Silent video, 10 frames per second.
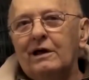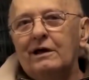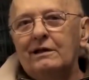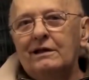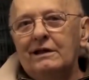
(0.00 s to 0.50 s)

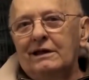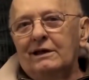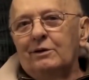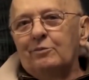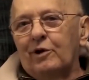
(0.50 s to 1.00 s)
So
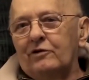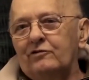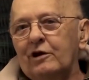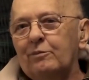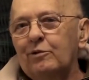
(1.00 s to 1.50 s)
when he
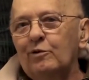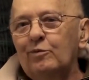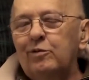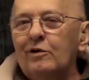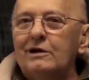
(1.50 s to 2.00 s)
appeared on a
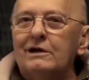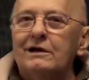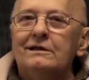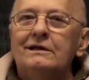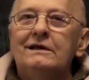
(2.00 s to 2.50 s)
radio
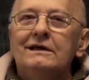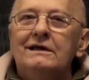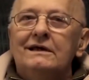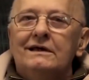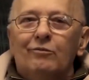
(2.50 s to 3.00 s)
show in
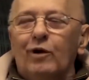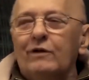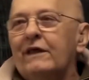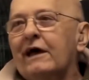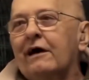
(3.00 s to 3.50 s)

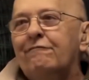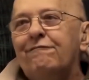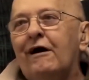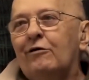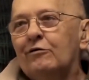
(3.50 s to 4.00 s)

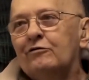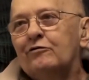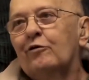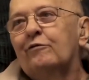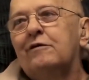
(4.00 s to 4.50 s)
1998,
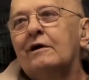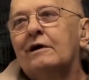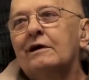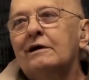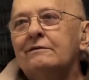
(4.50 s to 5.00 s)

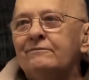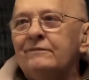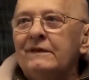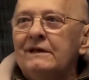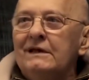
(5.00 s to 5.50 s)
he
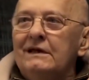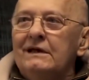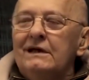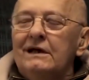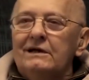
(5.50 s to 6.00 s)
hadn't
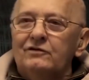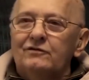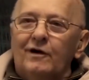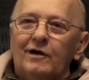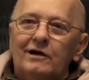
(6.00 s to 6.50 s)
reached that
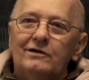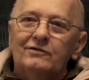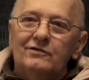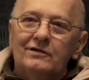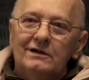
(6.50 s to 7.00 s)
deadline
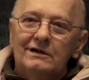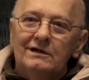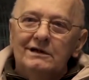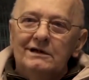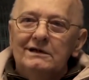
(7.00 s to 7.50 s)
yet,
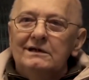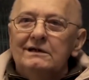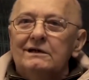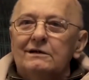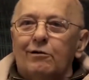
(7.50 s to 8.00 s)
but when he
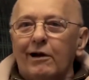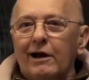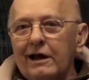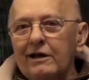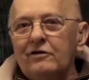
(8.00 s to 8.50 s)
was
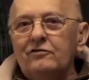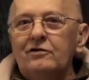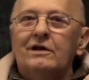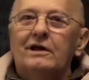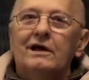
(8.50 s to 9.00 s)
interviewed in
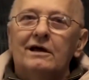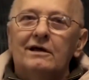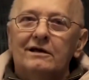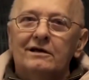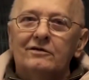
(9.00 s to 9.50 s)

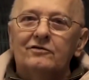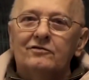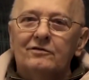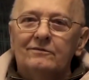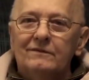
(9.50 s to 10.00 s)
2013,
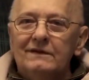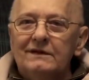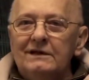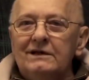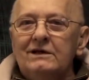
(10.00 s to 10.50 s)
there was
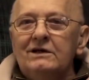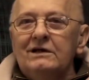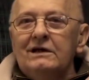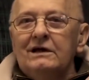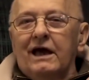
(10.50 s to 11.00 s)
no problem.